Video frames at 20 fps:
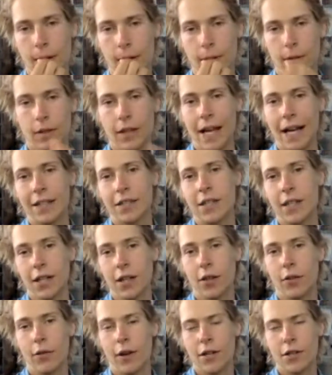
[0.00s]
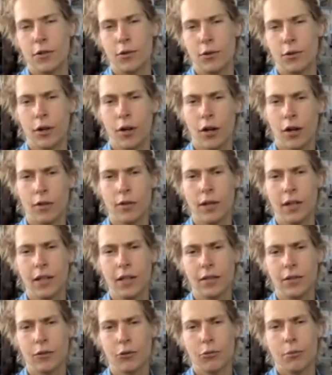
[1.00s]
lactate threshold heart
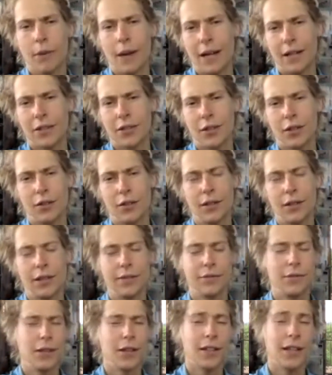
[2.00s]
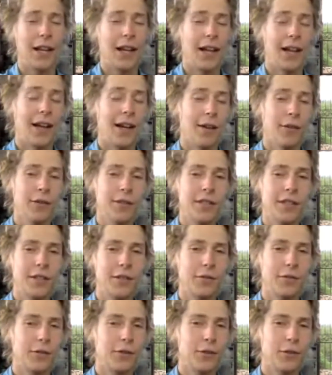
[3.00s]
rate or max heart rate. Fuck, I always
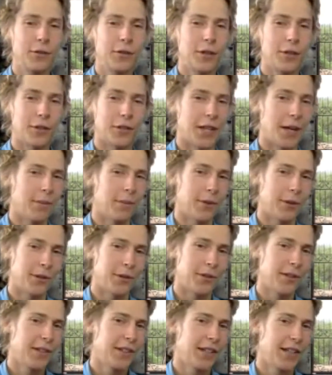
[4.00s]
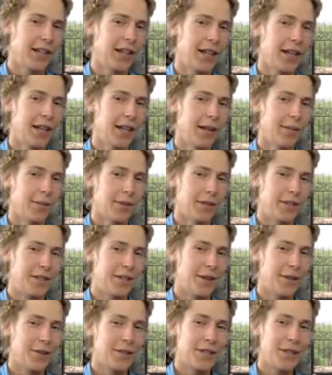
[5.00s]
get confused with those numbers. But
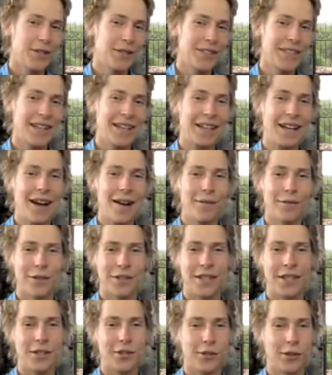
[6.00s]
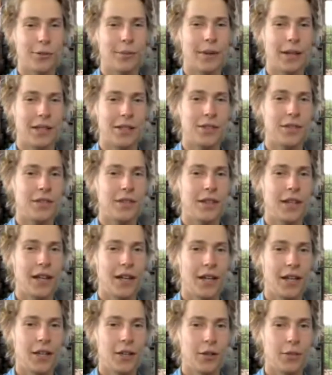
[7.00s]
zone 2 is like conversational pace.
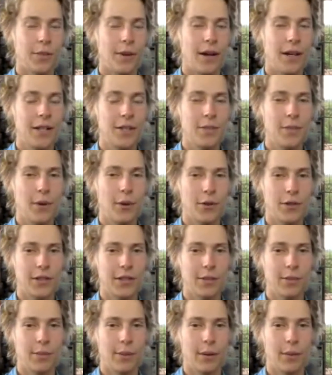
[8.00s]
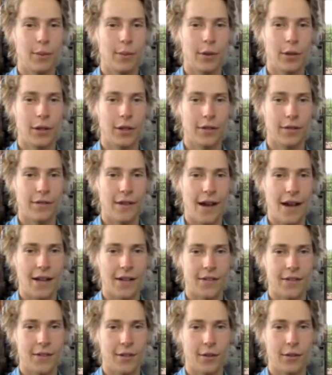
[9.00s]
Your body's mostly burning
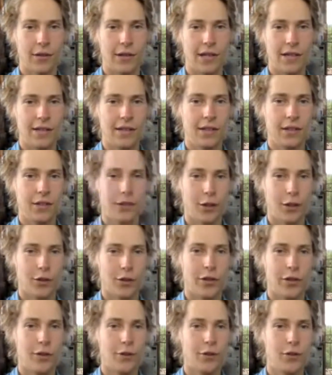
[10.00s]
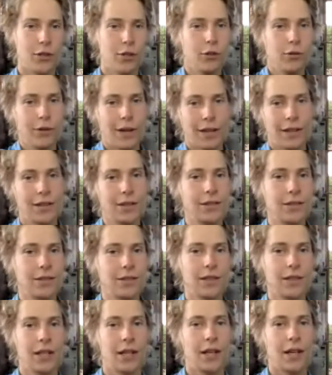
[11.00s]
fat. So, zone 2, I can
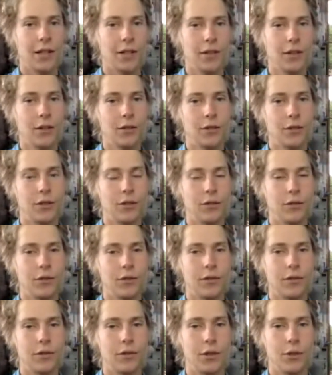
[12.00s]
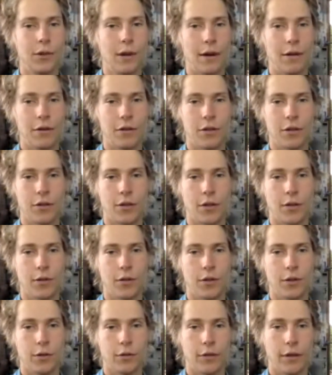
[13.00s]
go do 2 hours of zone
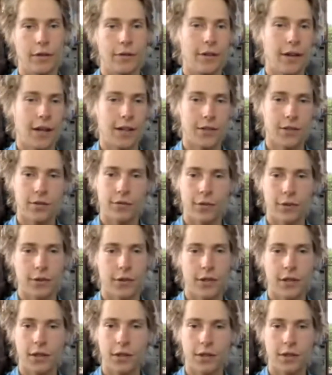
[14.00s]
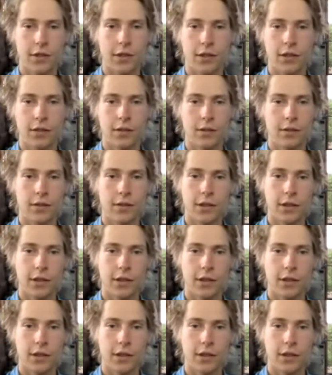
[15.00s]
2 if I fast for 16